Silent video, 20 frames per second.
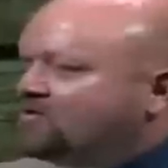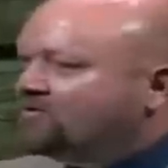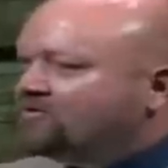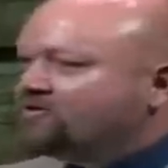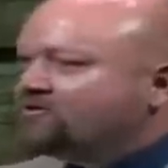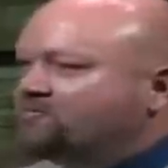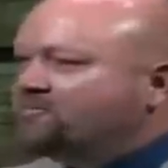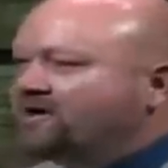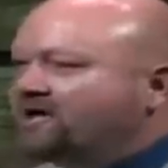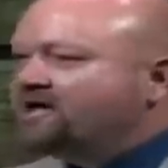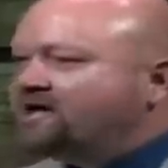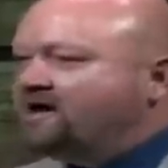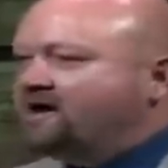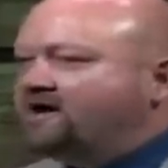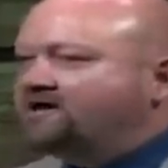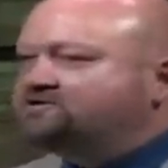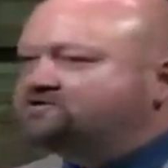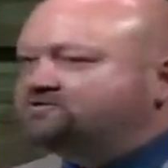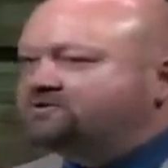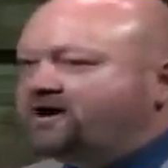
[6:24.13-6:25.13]
Well, there are many
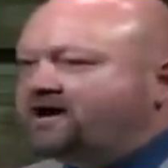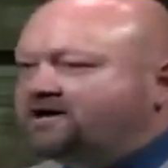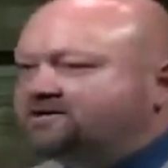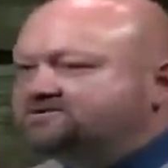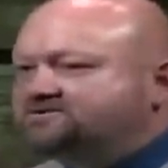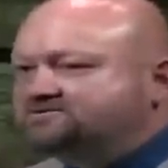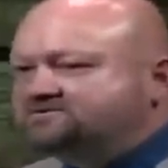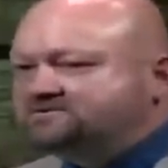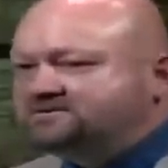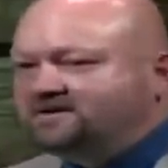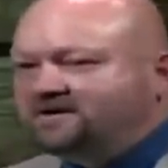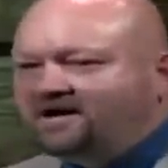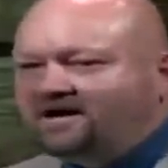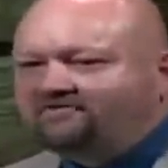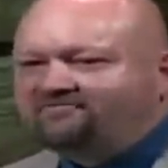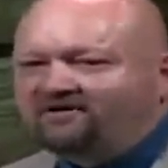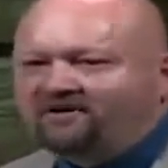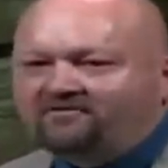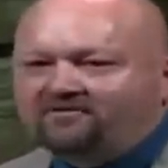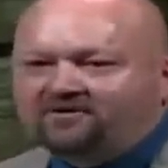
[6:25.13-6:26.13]
contrasts.
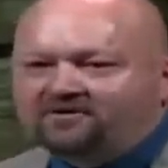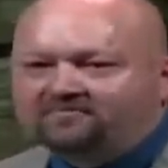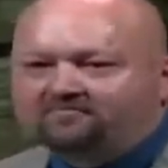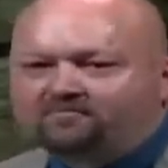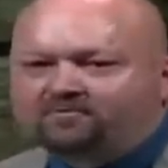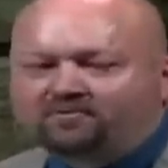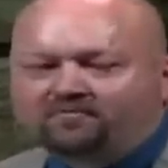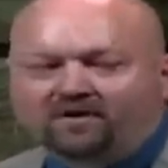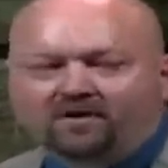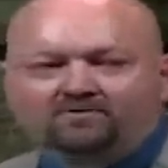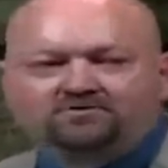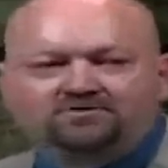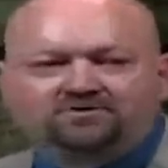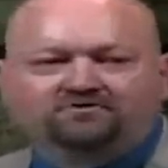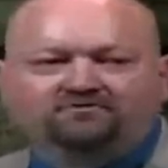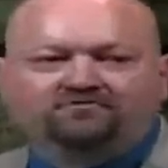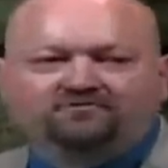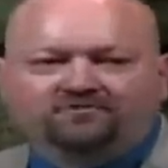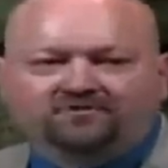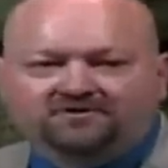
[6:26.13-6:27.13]
I found the
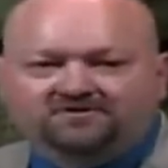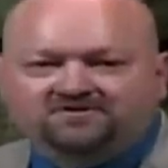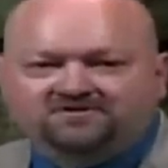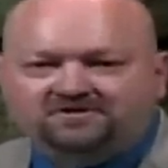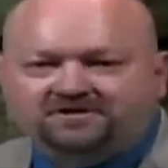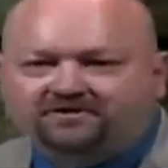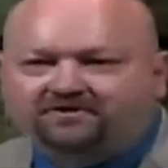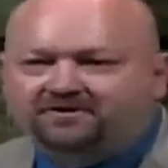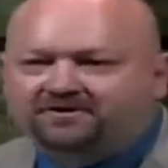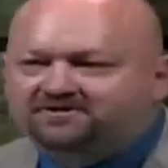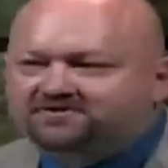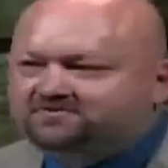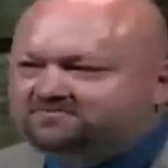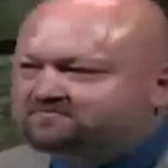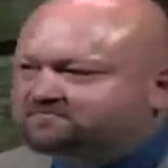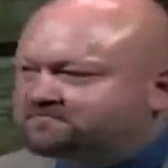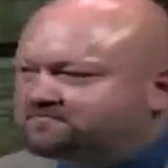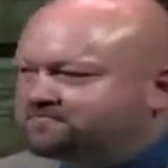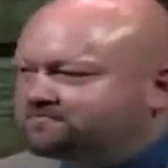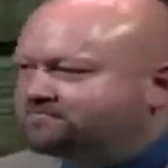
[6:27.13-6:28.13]
promotion for this series
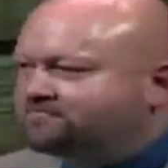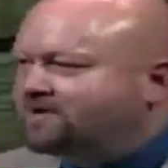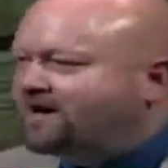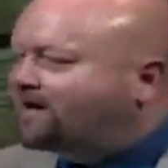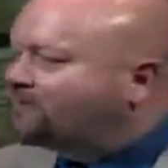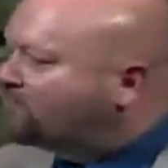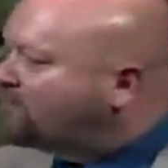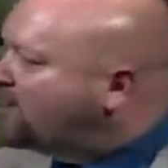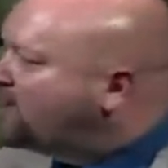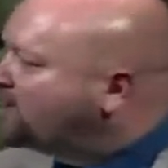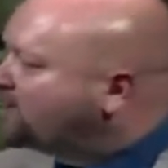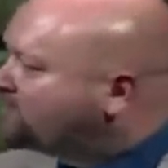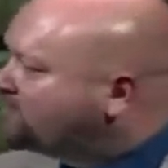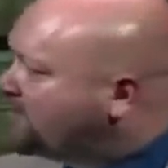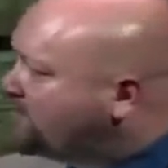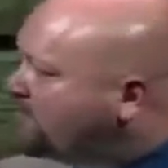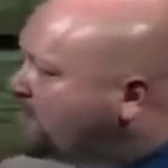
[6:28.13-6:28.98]
ironic. My